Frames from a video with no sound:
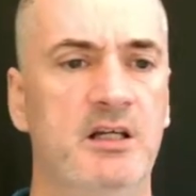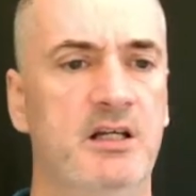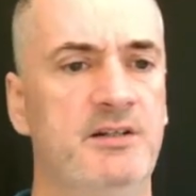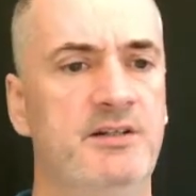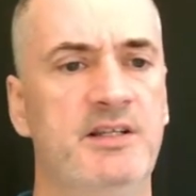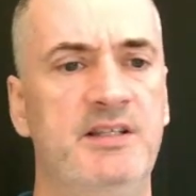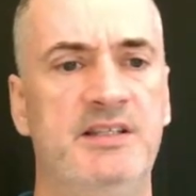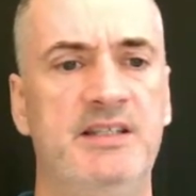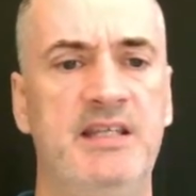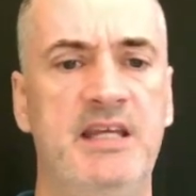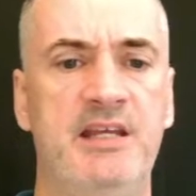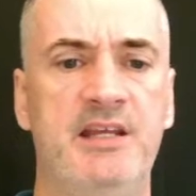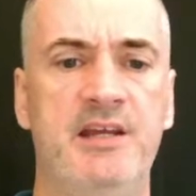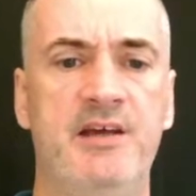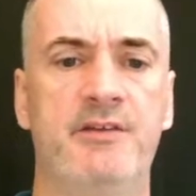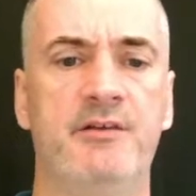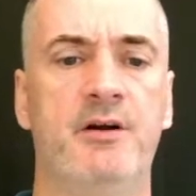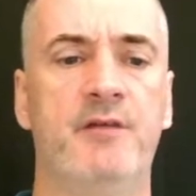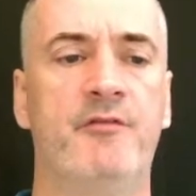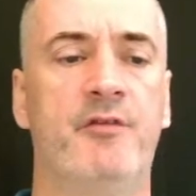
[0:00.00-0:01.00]
Didn't see any
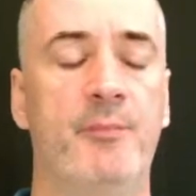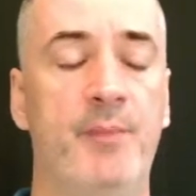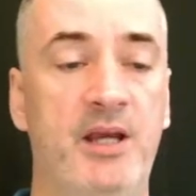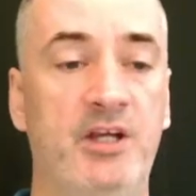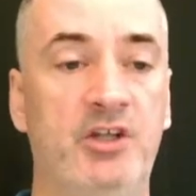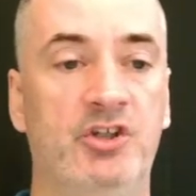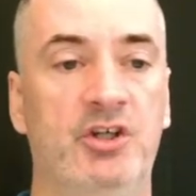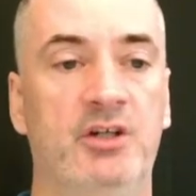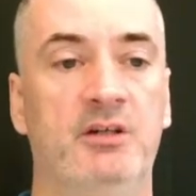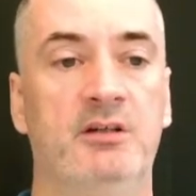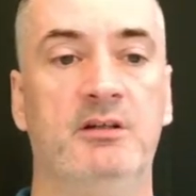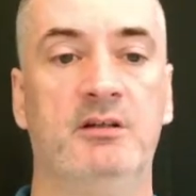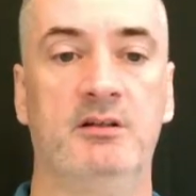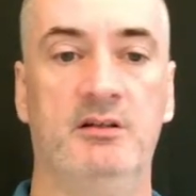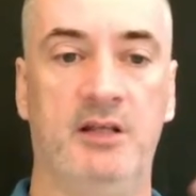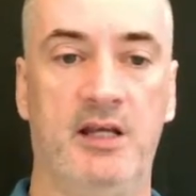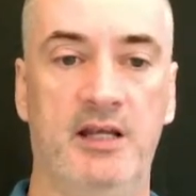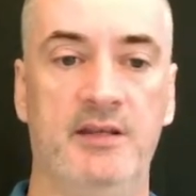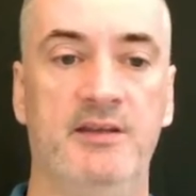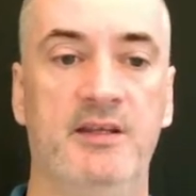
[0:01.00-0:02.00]
other information
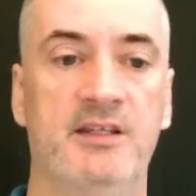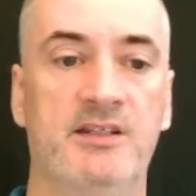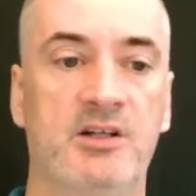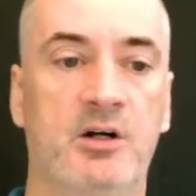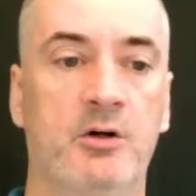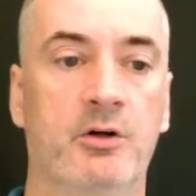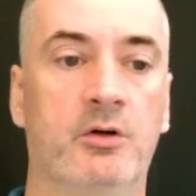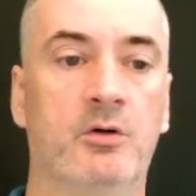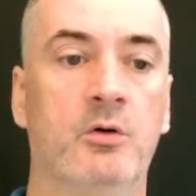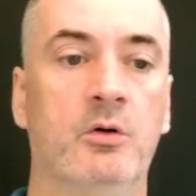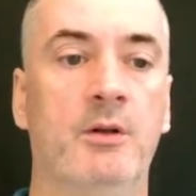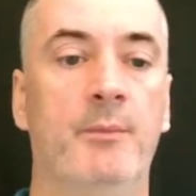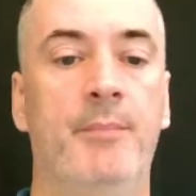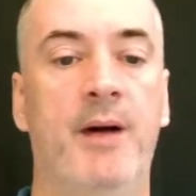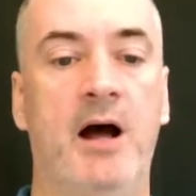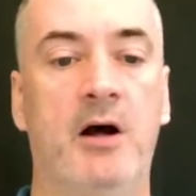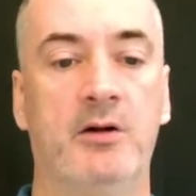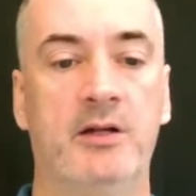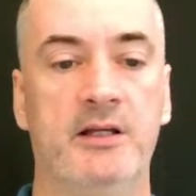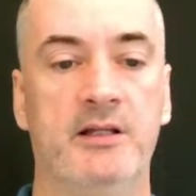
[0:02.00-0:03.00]
in this article
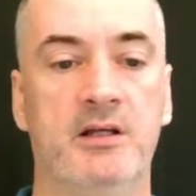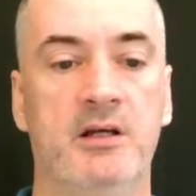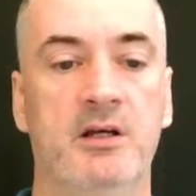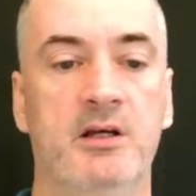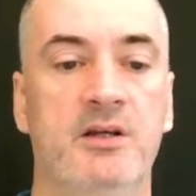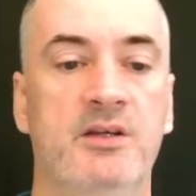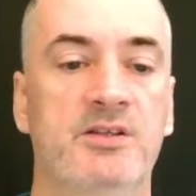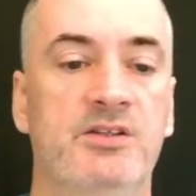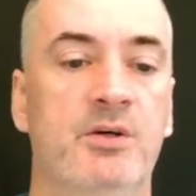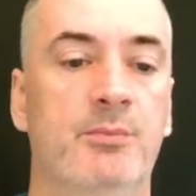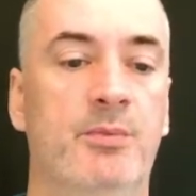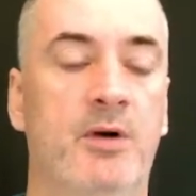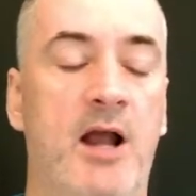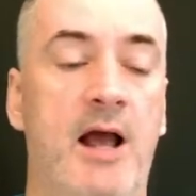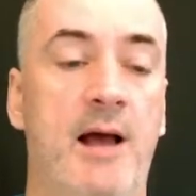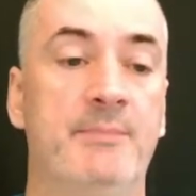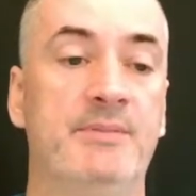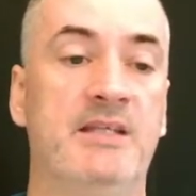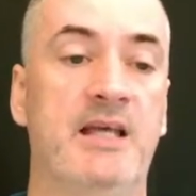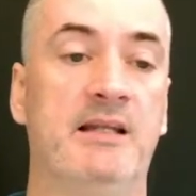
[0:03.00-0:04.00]
about it, so
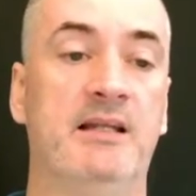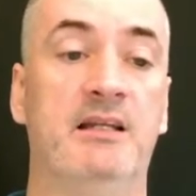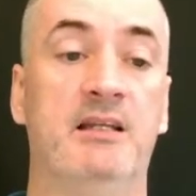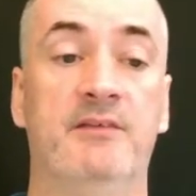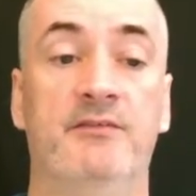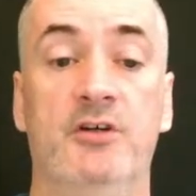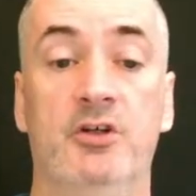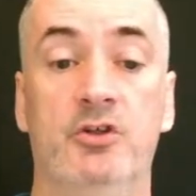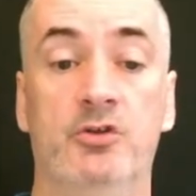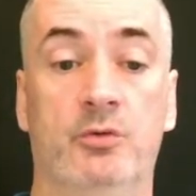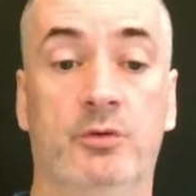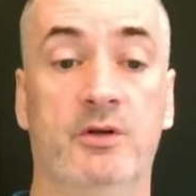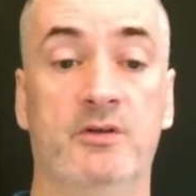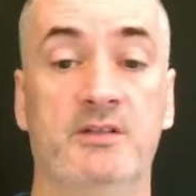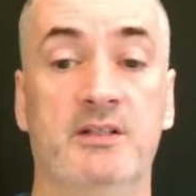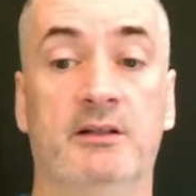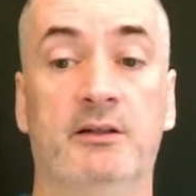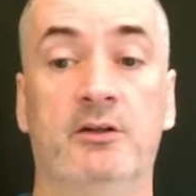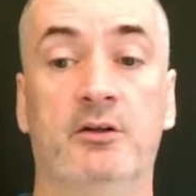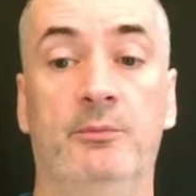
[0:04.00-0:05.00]
perhaps that individual knows a
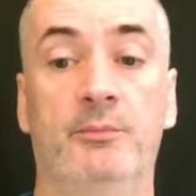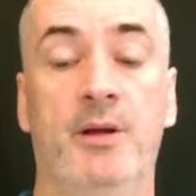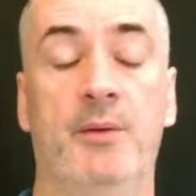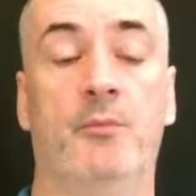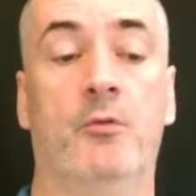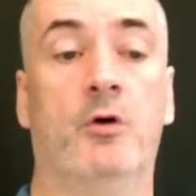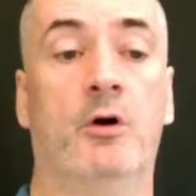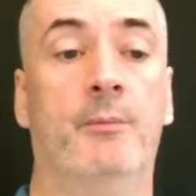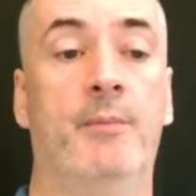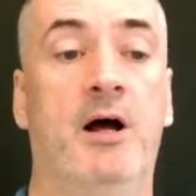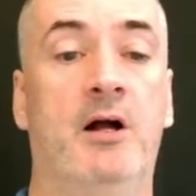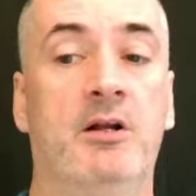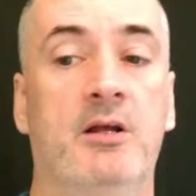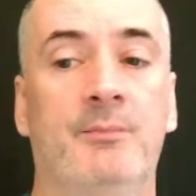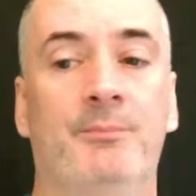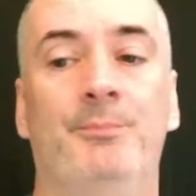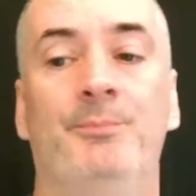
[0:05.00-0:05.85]
little bit more about it.